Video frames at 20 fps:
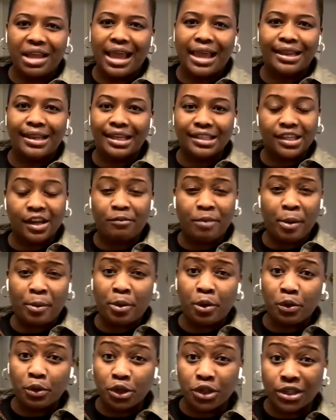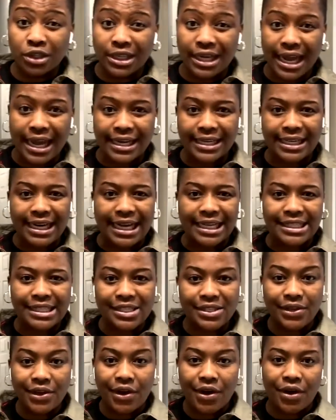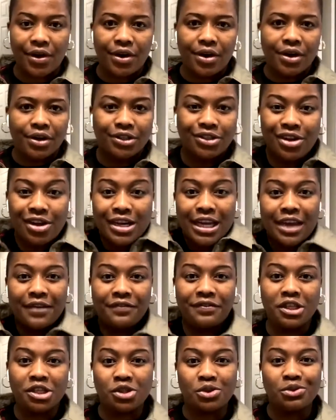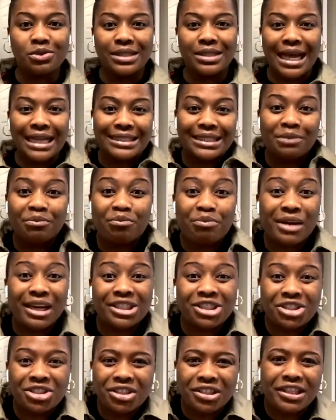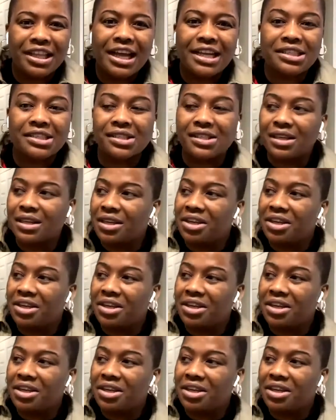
A lot of people wouldn't like that. So don't give the school that impression that